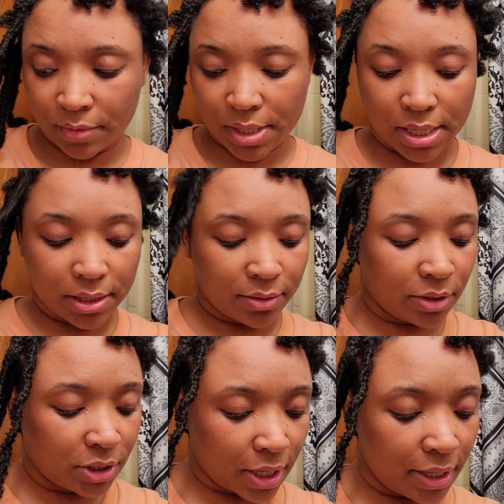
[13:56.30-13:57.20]
I look on the
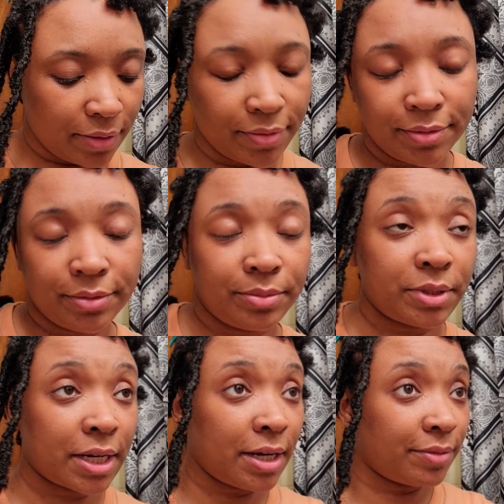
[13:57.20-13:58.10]
Shade Room.
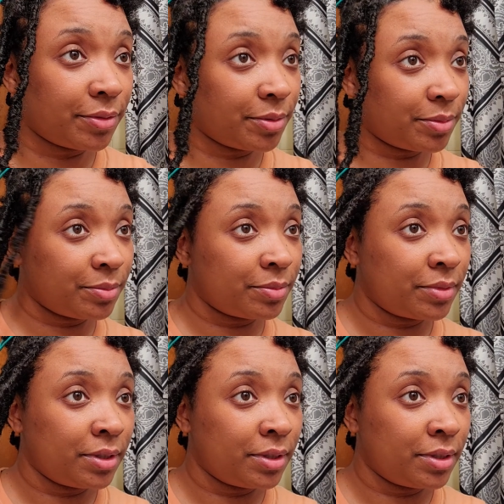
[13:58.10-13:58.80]
Shade Room